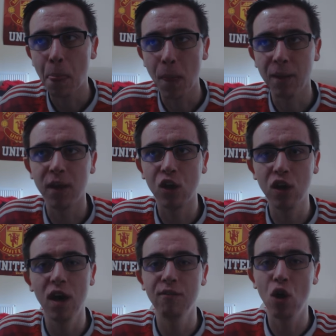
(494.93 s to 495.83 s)
then they're going
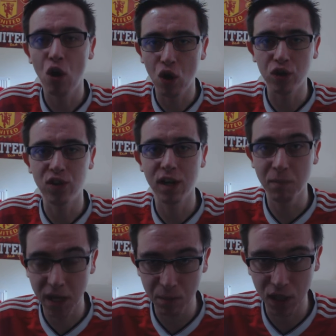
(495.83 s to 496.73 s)
to have a hard
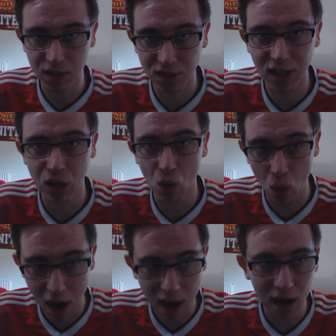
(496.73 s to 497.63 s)
time keeping
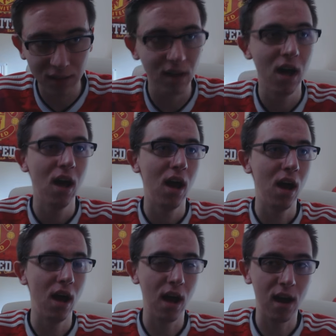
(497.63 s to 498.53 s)
Coutinho at
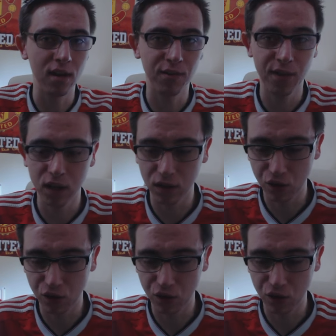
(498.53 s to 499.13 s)
uh, Anfield.